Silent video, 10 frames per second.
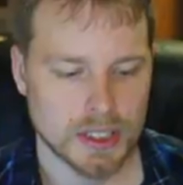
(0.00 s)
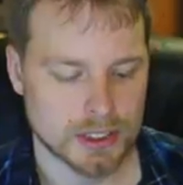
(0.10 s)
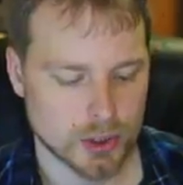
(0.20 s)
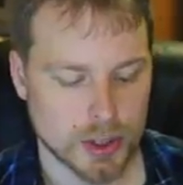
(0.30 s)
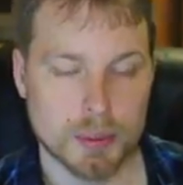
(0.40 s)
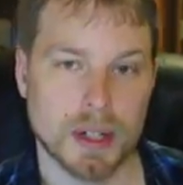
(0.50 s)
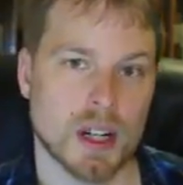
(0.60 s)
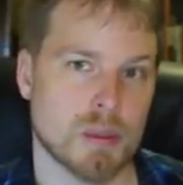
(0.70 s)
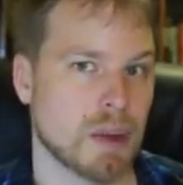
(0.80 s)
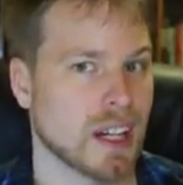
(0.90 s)
Okay, so here we
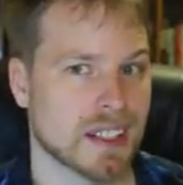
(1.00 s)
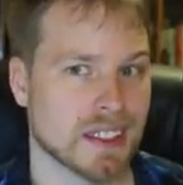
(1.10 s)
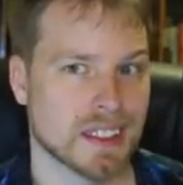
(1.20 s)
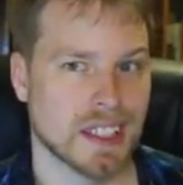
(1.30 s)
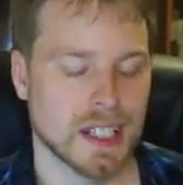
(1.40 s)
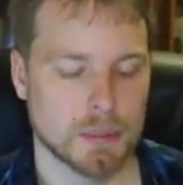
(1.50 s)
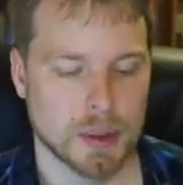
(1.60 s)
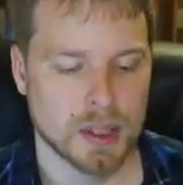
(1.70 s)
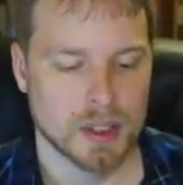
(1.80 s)
are back in the game.